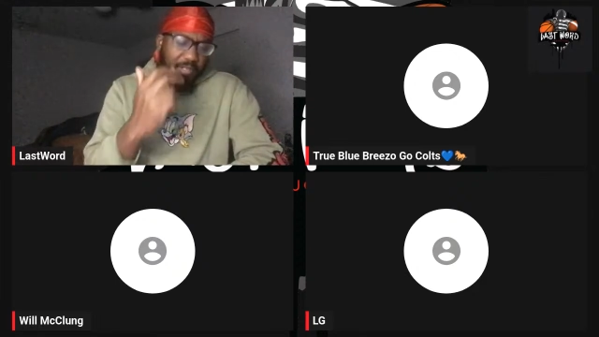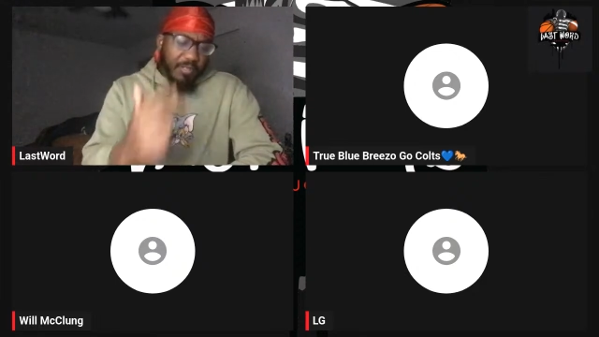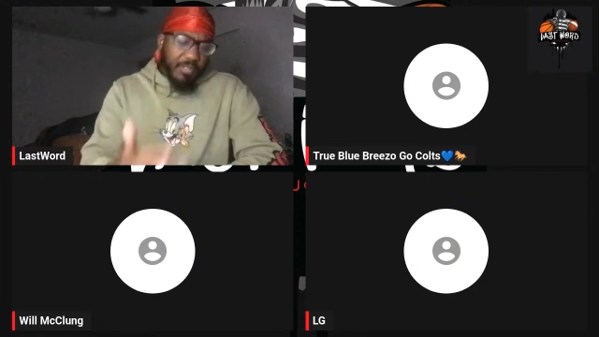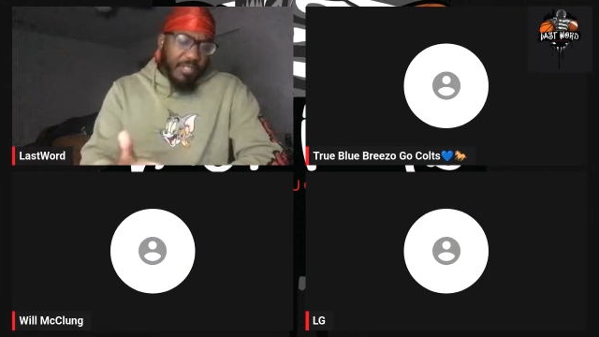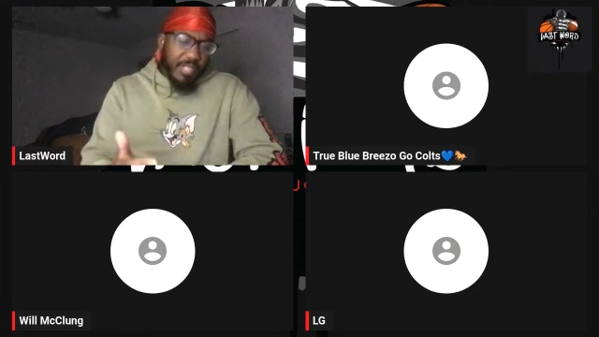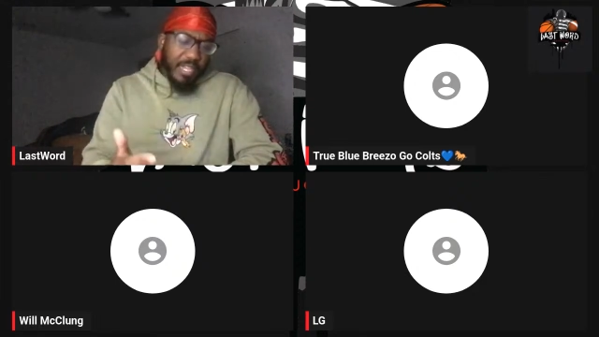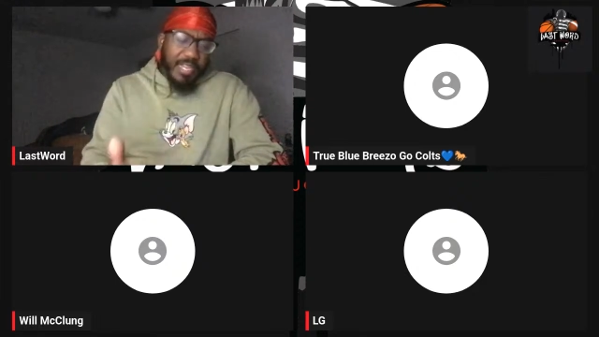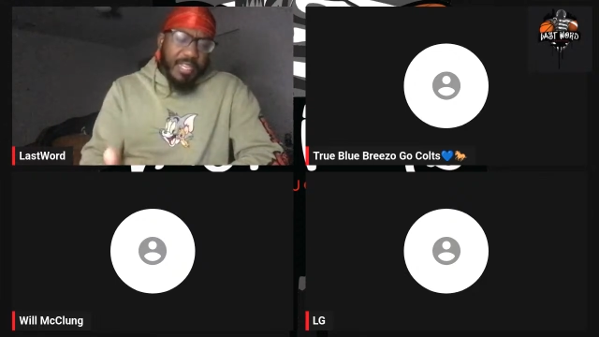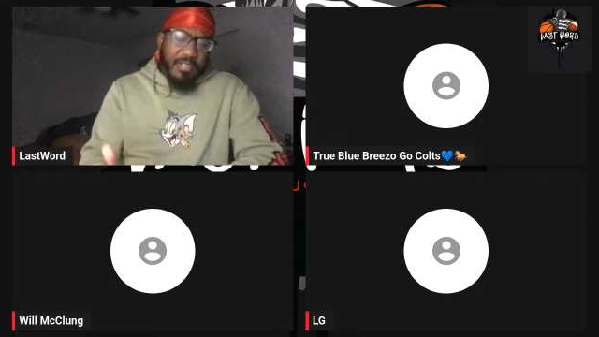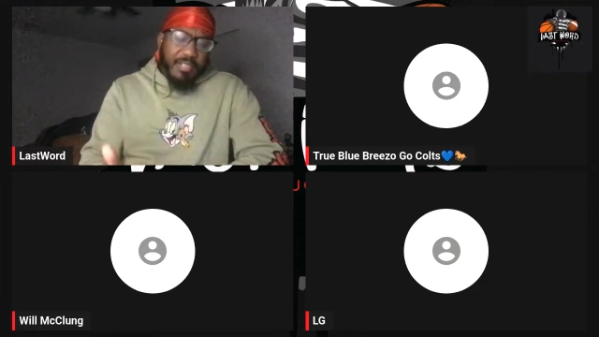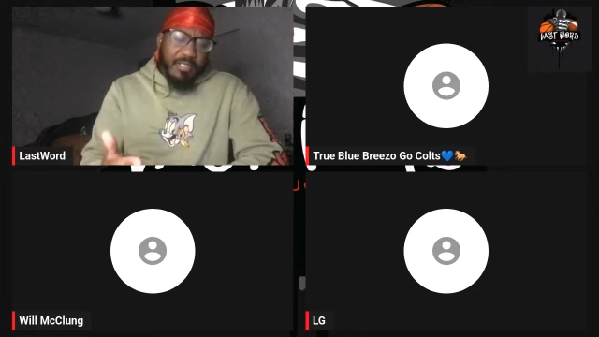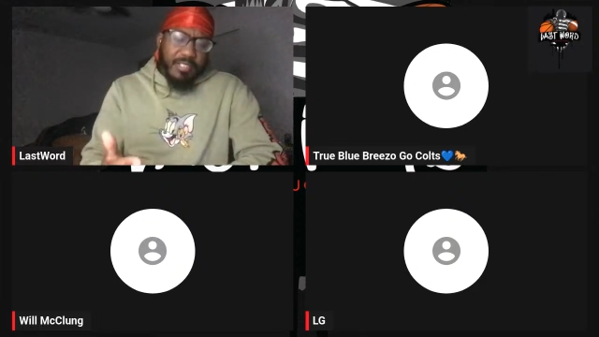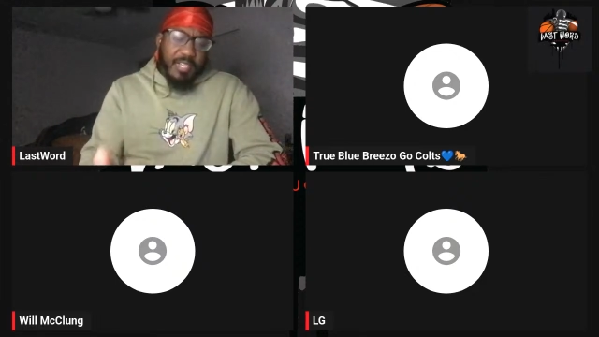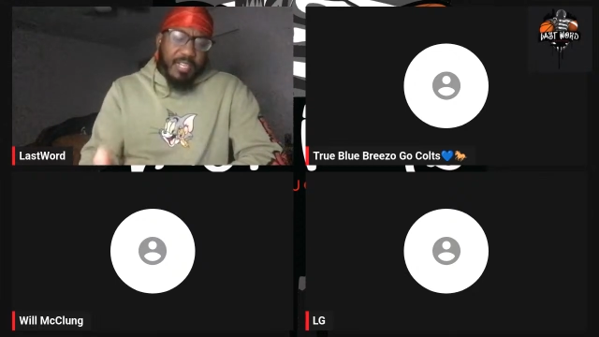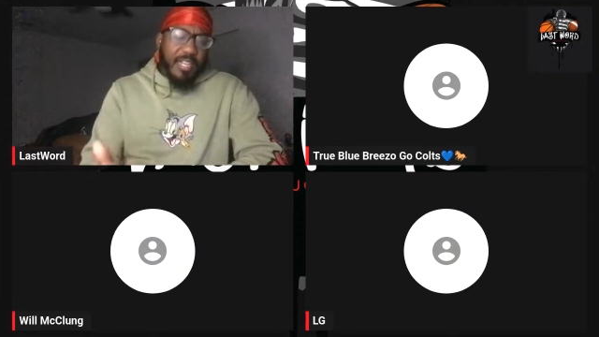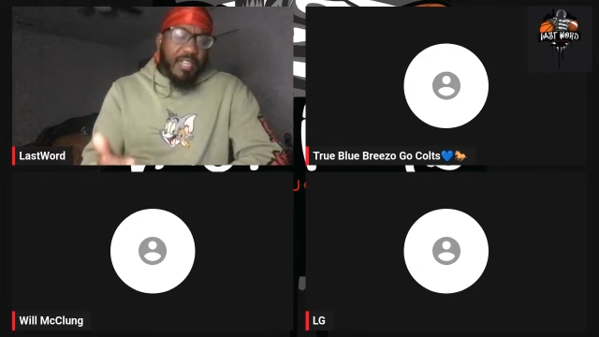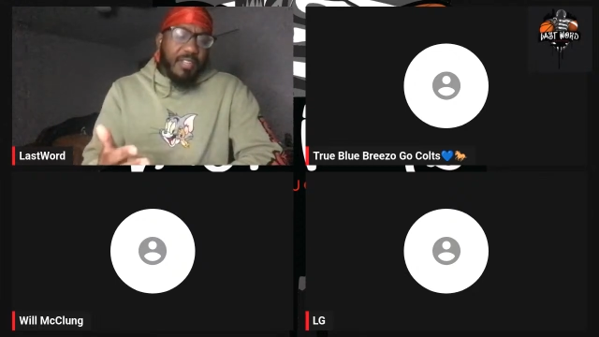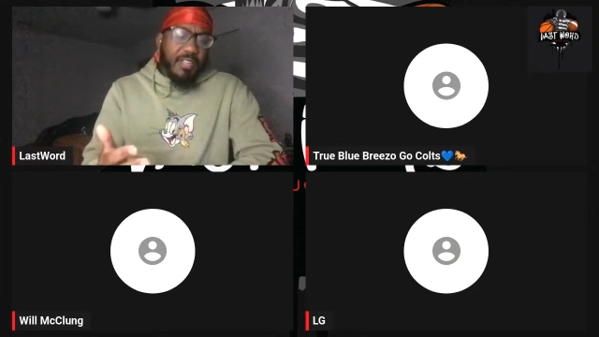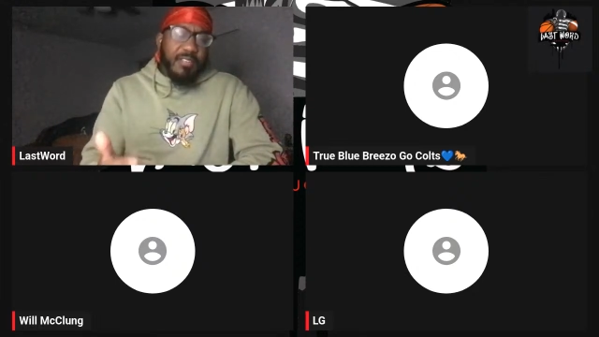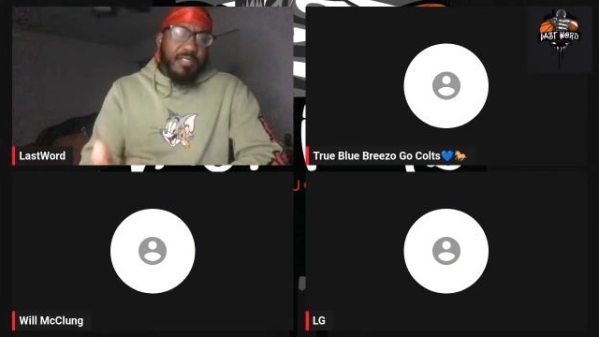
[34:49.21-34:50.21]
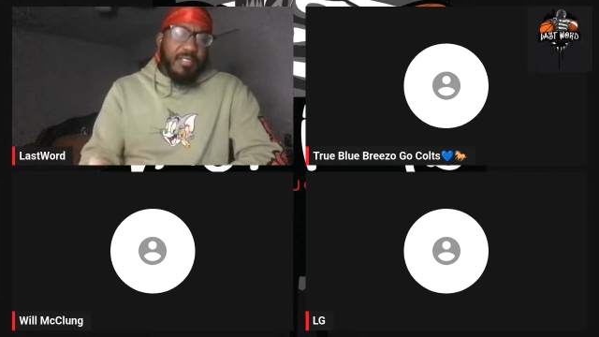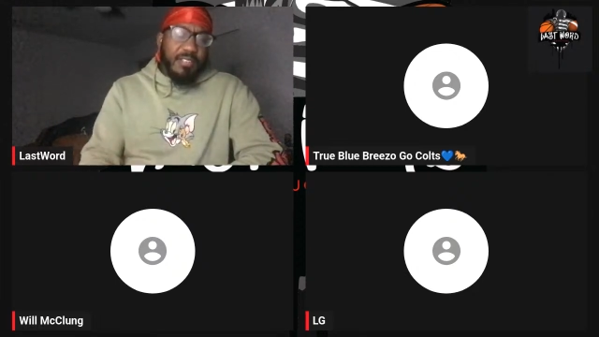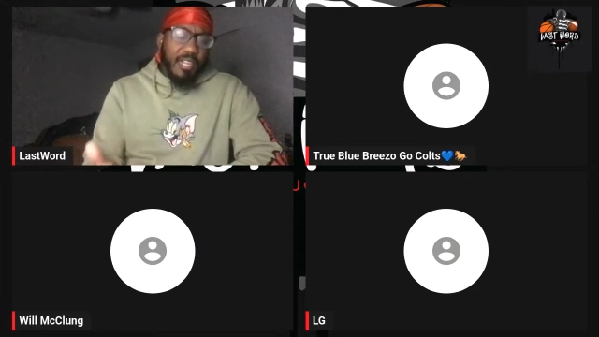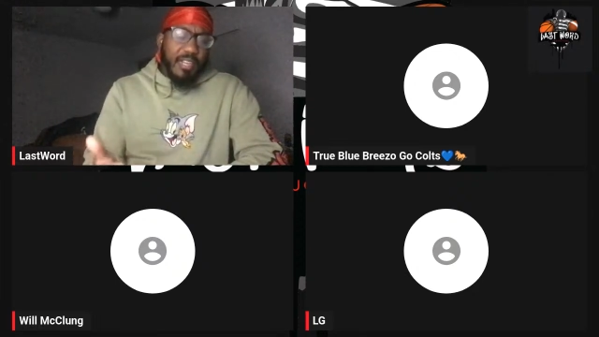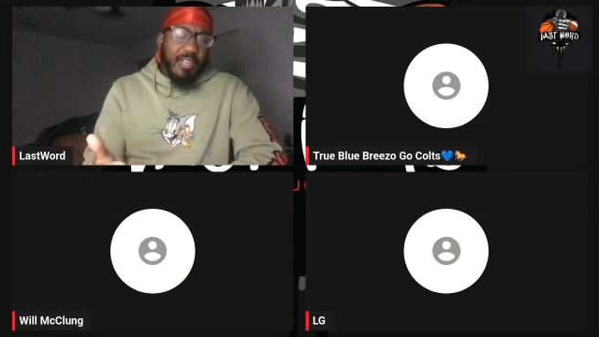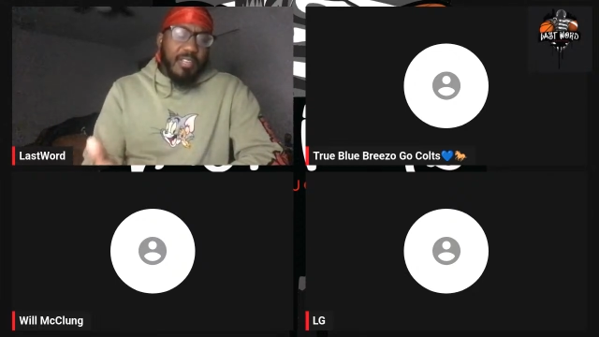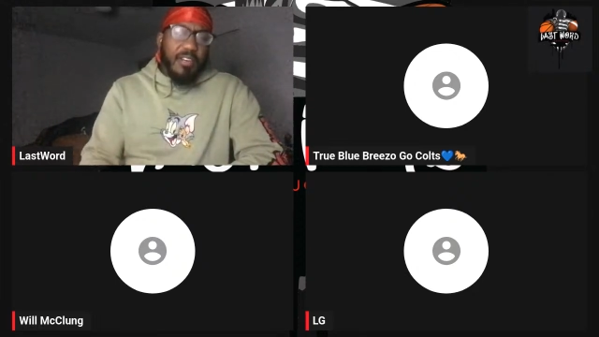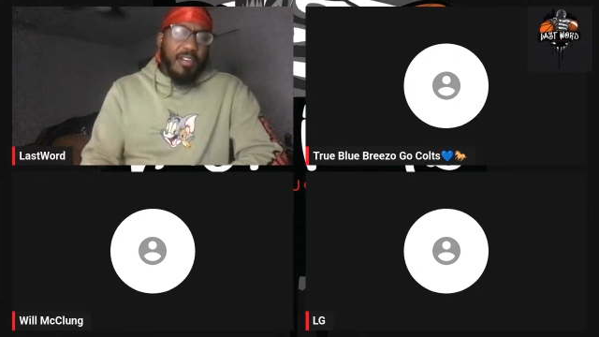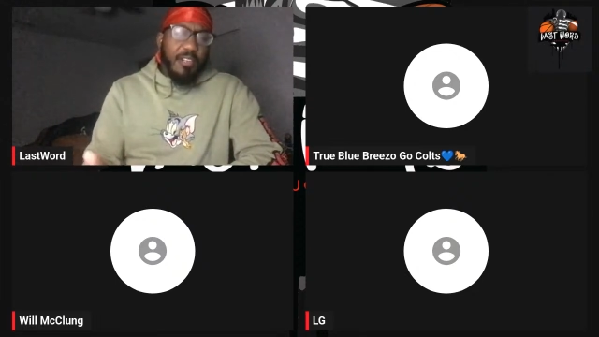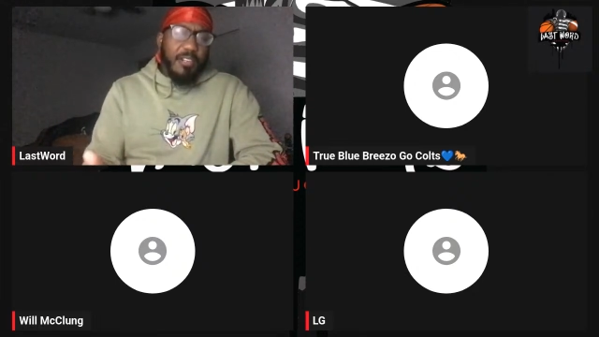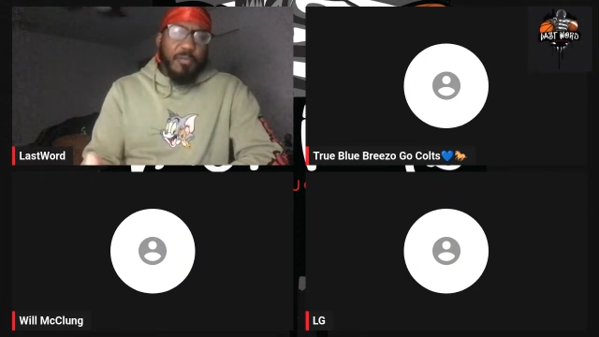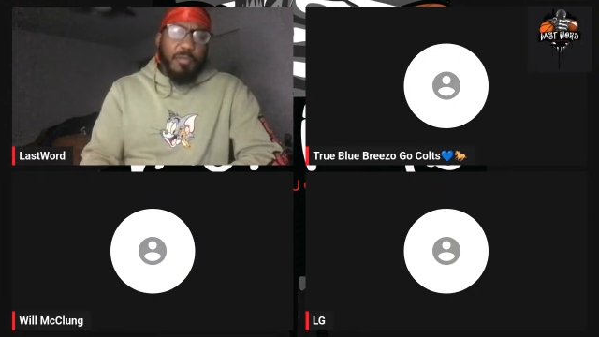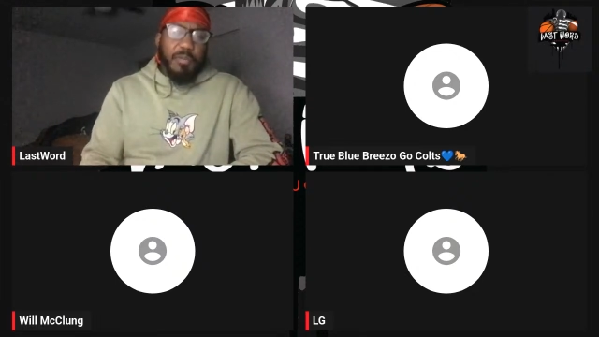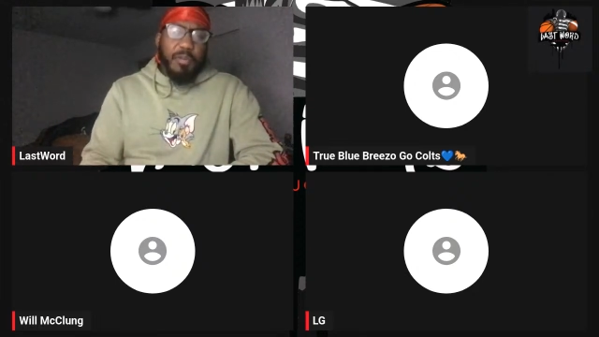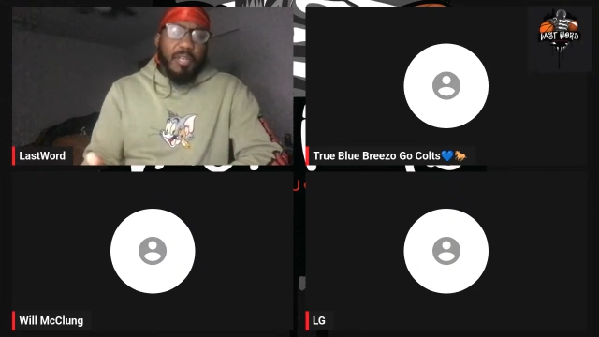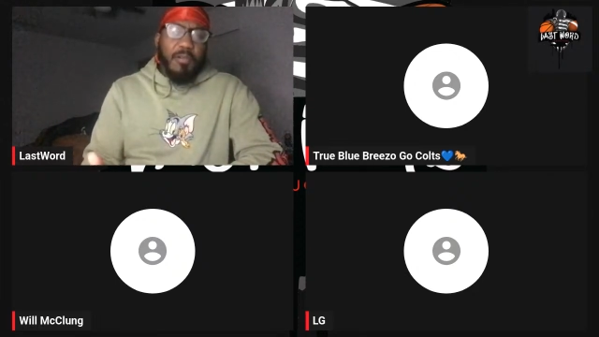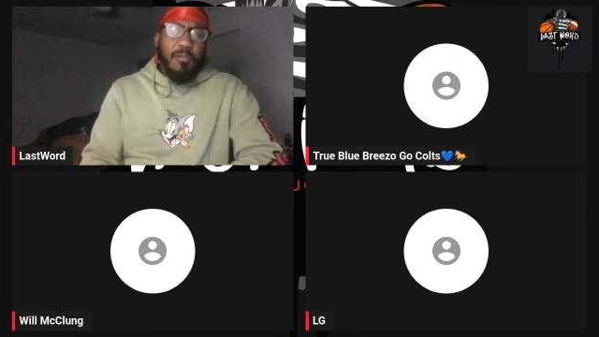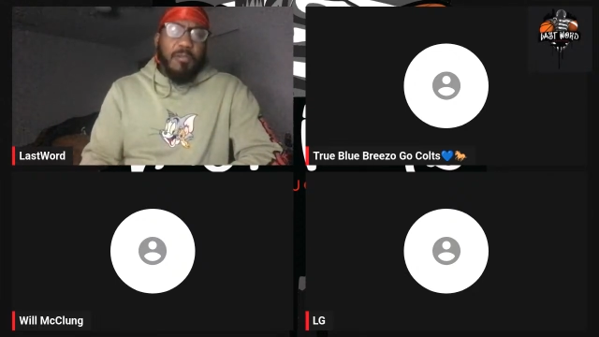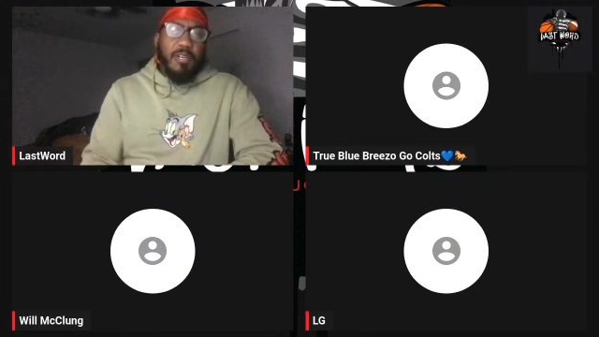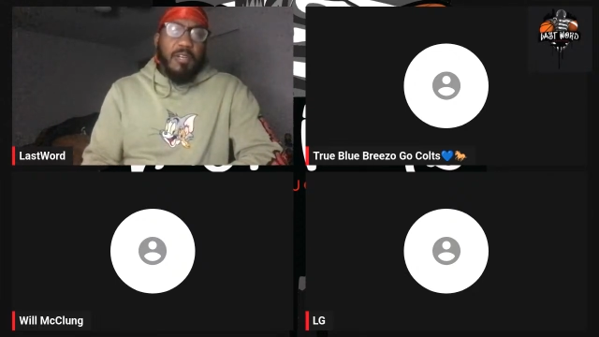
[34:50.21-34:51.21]
did Jalen Hurts
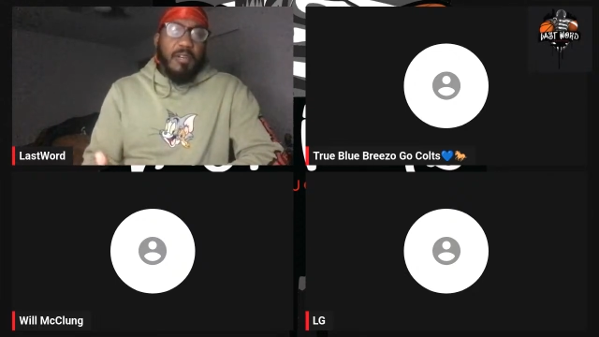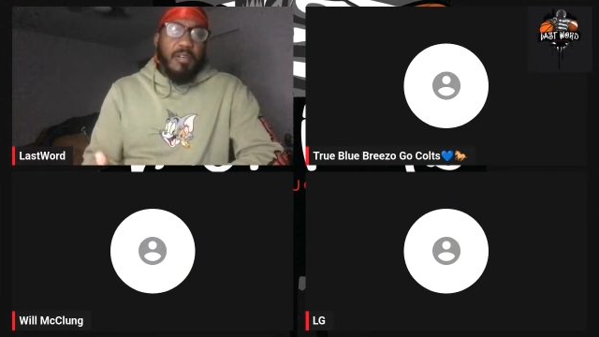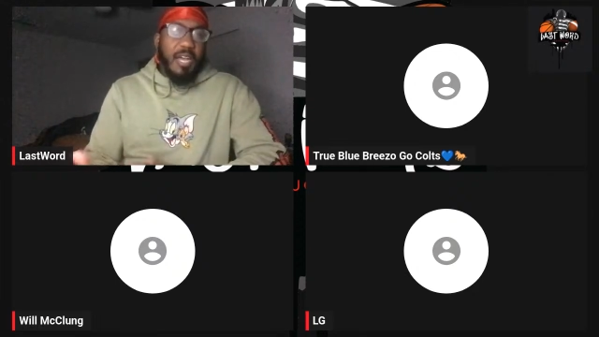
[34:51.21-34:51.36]
play well?